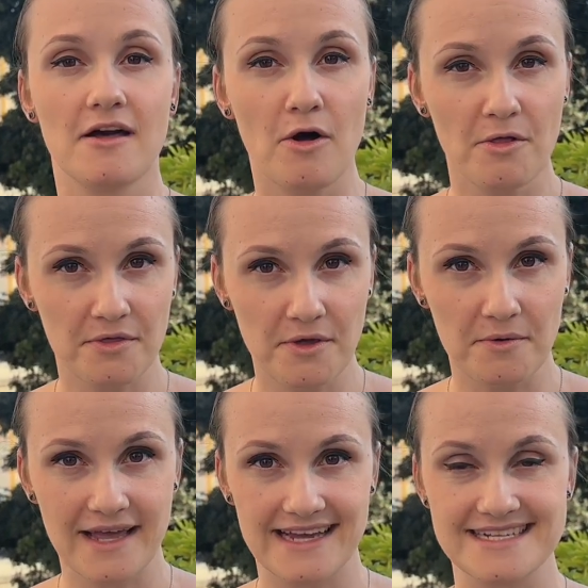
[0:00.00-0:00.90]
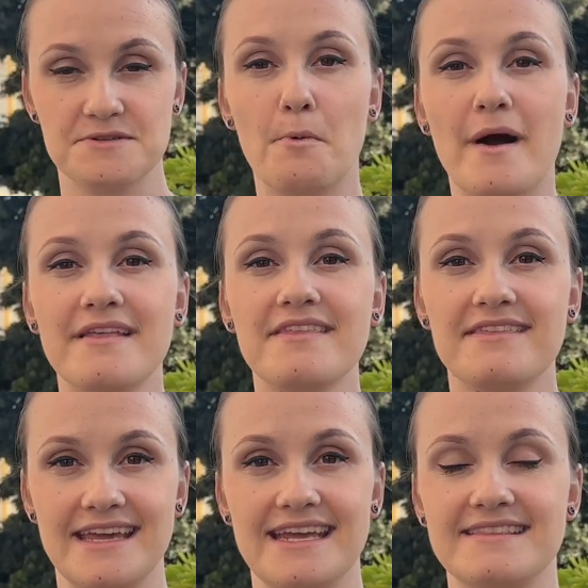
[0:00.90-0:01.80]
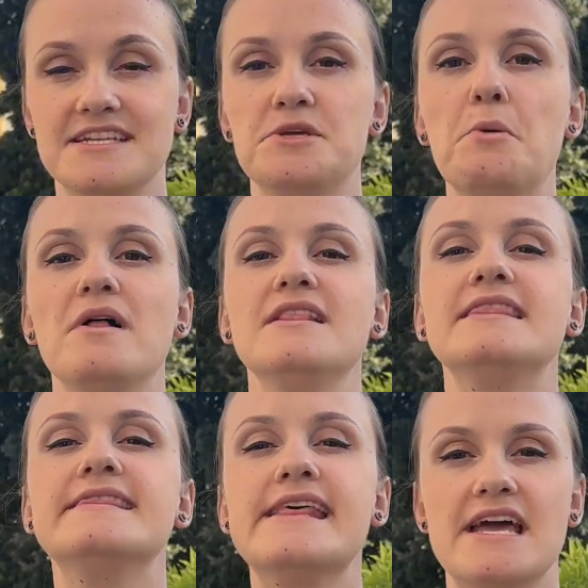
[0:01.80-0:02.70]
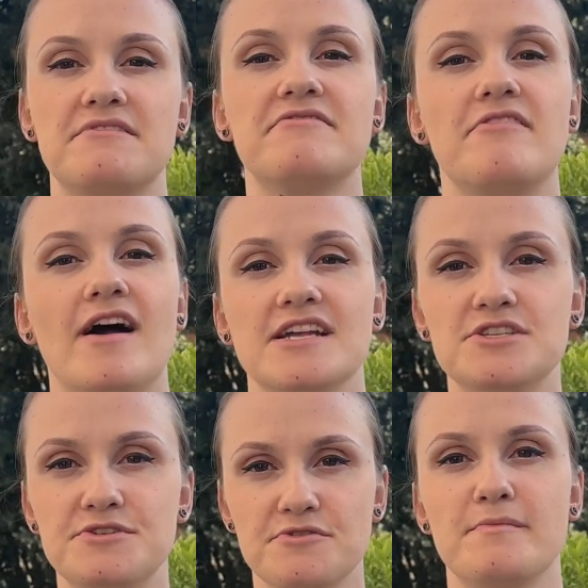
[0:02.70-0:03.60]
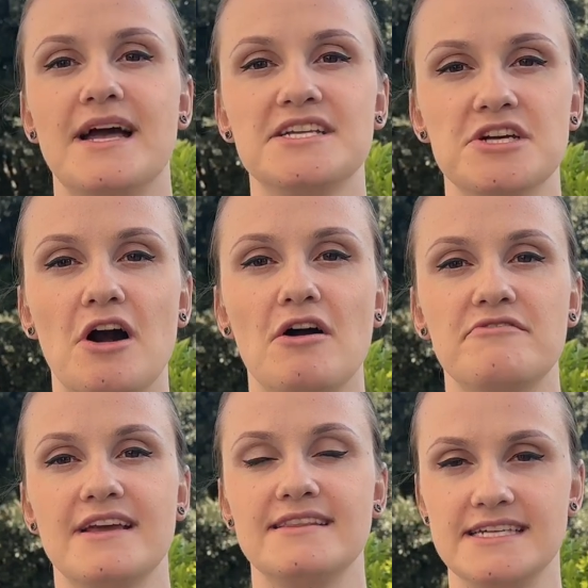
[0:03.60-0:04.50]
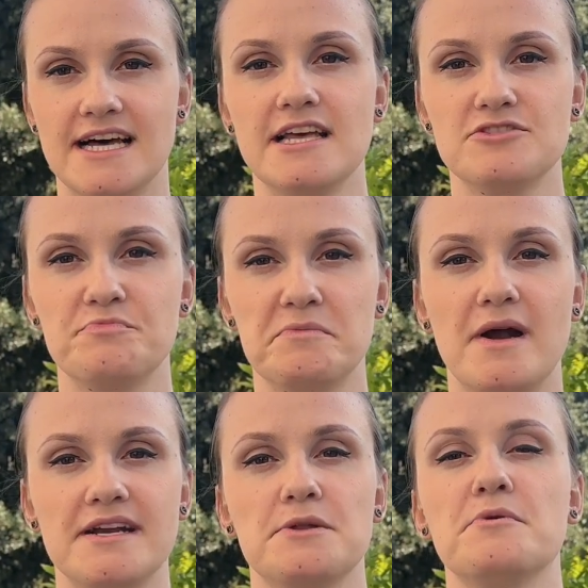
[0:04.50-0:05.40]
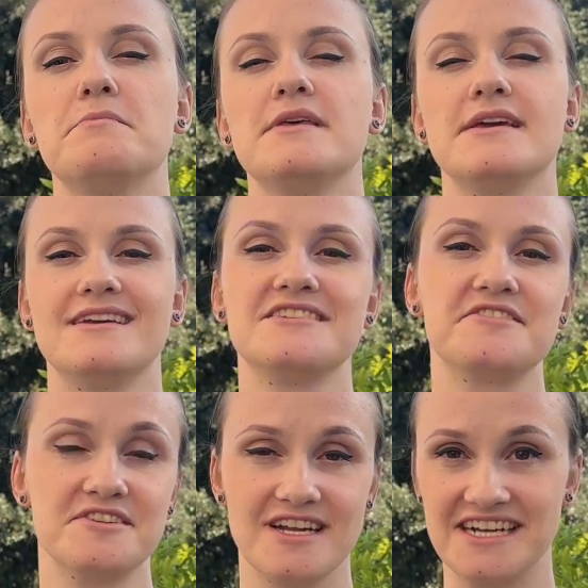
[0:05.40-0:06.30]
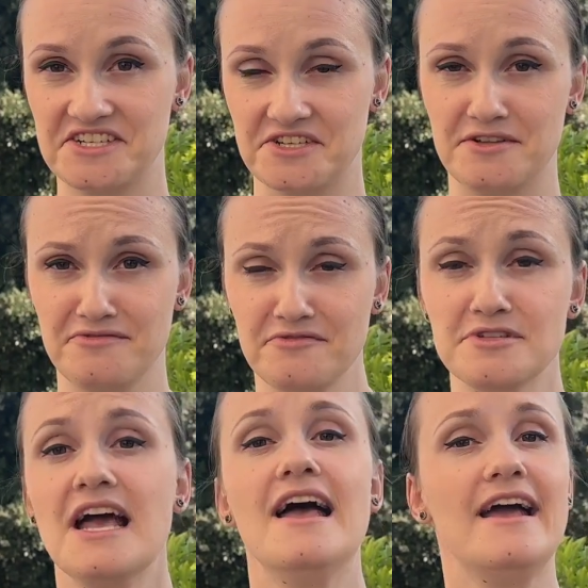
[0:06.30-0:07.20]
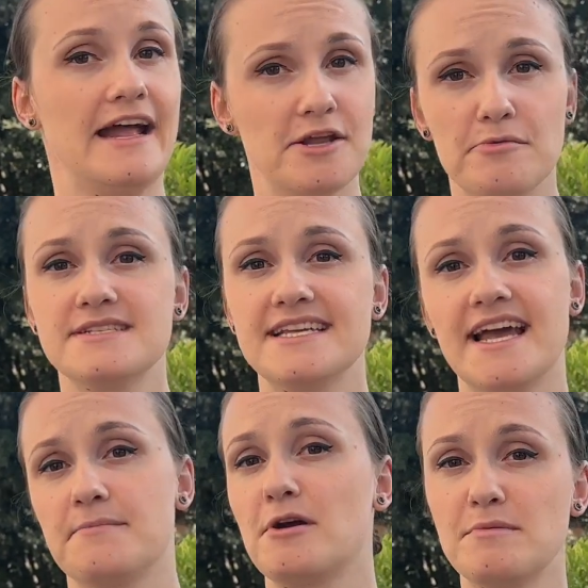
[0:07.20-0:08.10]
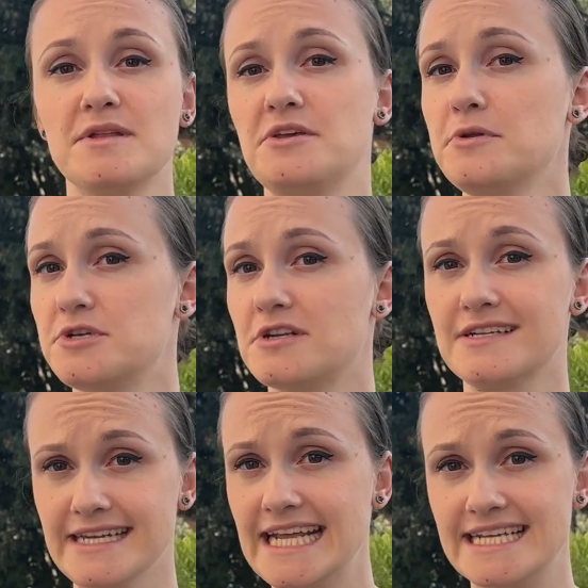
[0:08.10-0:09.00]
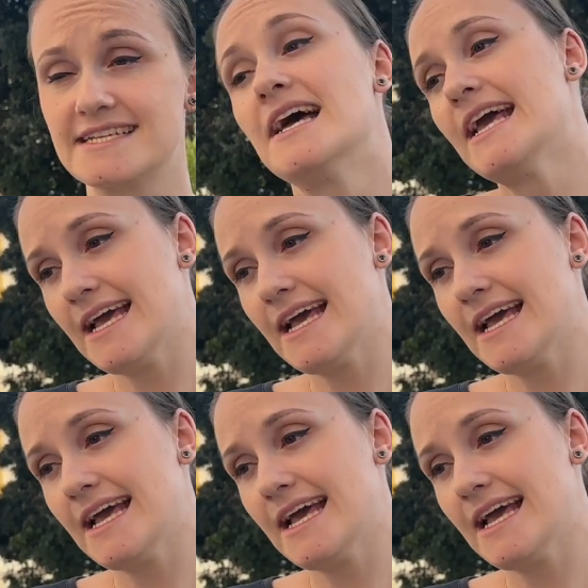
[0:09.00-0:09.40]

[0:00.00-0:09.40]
Although, guys, one thing that you will never find too much of in the Italian supermarket would be the international food. And you will say, probably you don't need it.